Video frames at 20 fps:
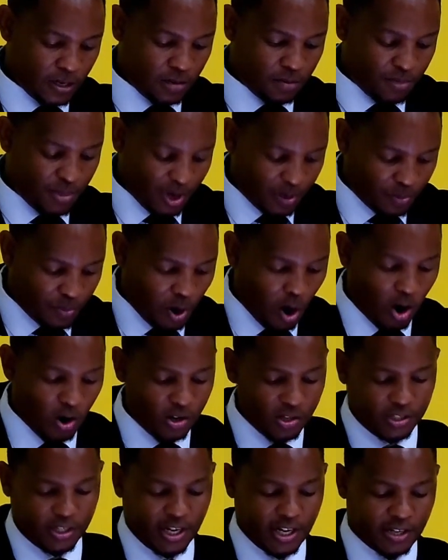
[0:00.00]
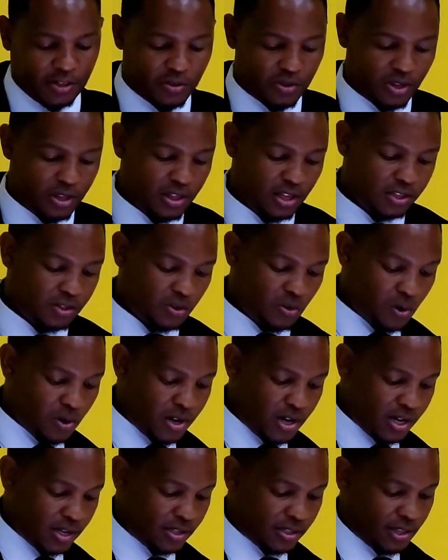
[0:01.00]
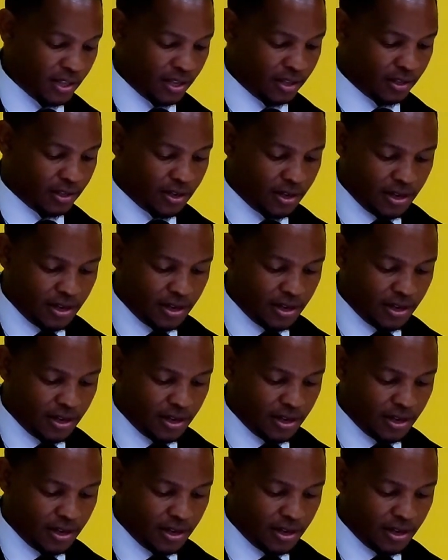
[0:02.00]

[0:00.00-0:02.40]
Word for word: But Paul says to the Thessalonians then